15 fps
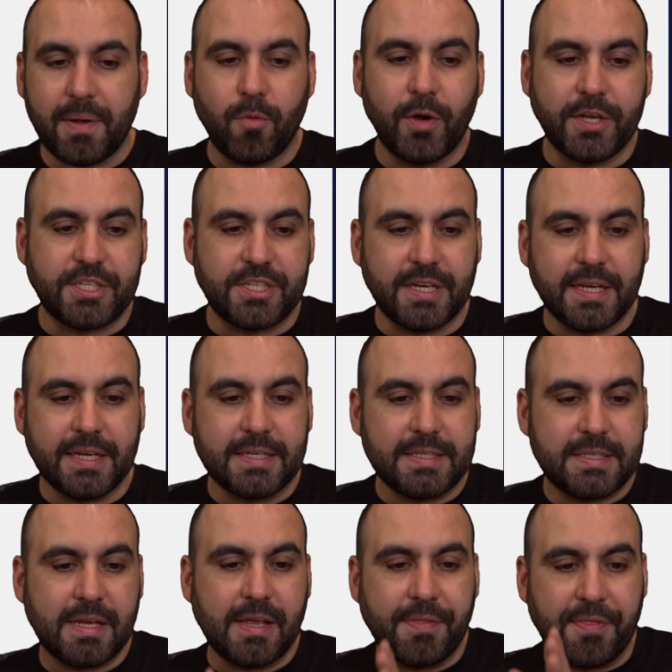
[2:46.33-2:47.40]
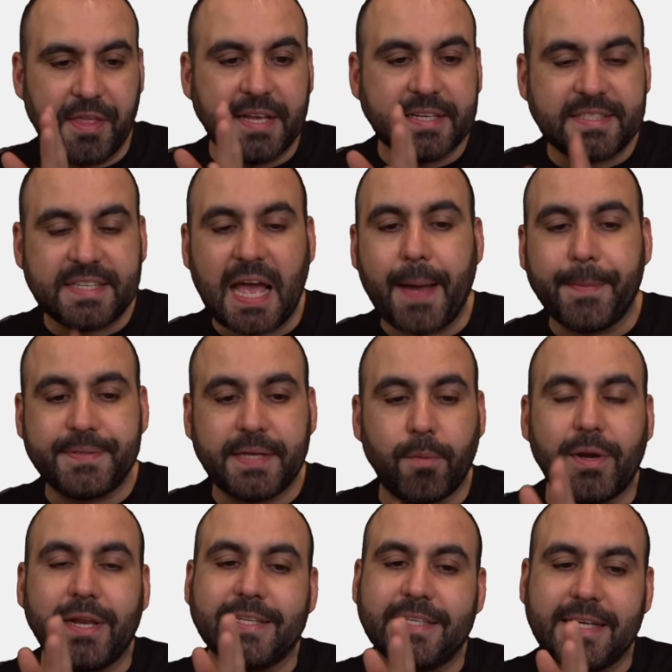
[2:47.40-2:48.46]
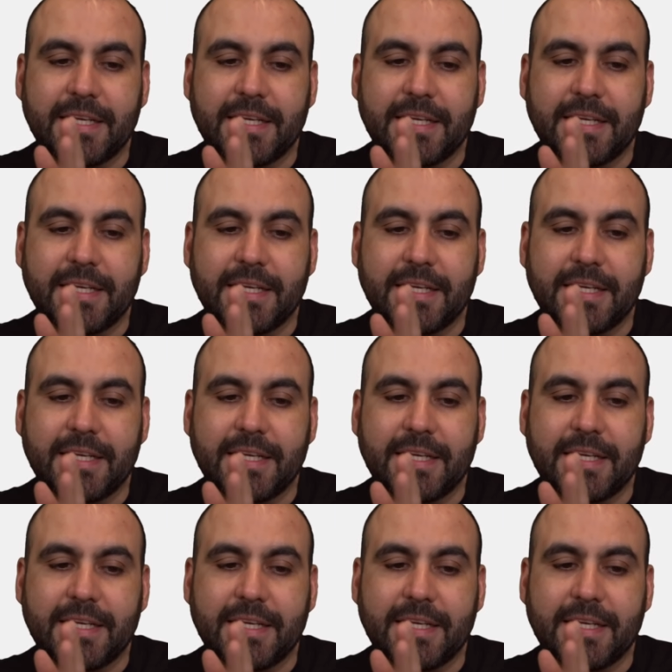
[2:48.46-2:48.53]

which is these tabs that we need to